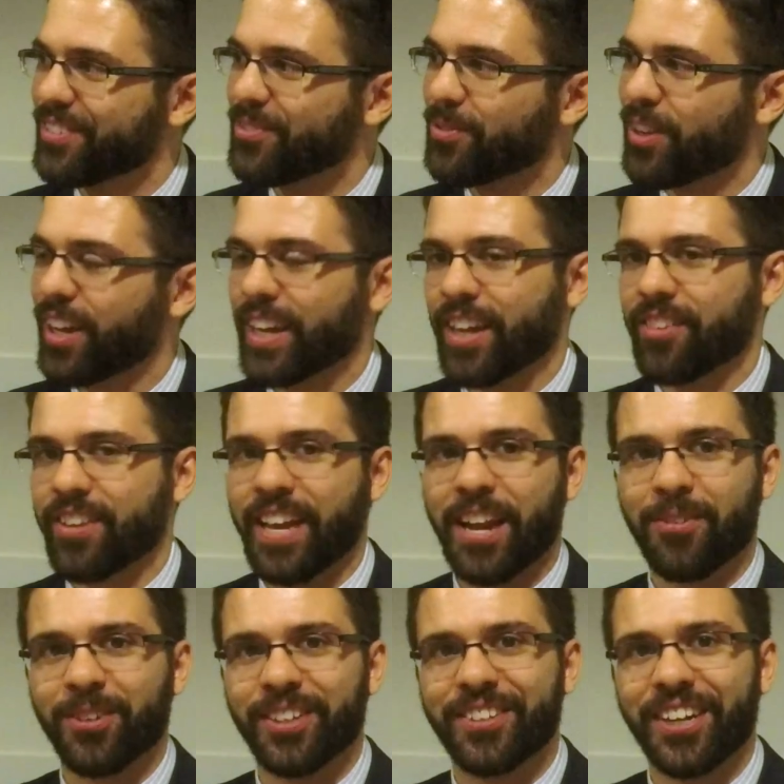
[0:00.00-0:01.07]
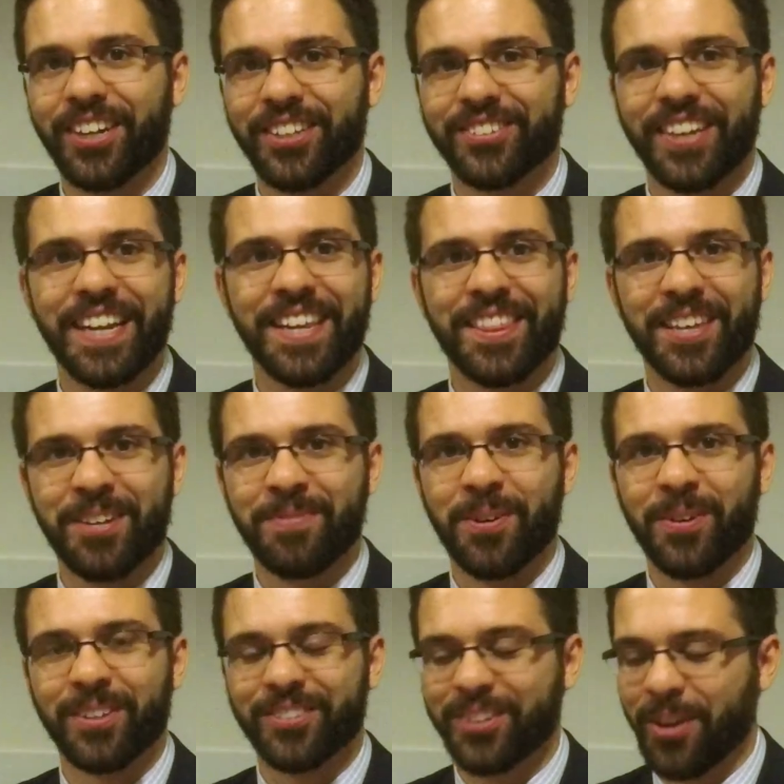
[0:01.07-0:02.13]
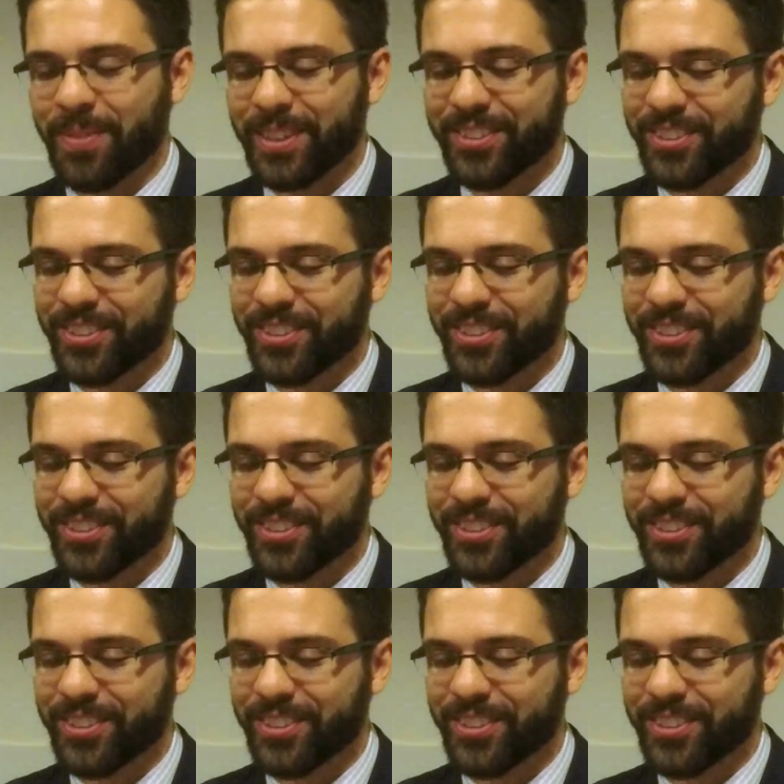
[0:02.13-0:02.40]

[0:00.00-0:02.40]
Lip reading: Well, I guess you can't really tell us anything about what's coming.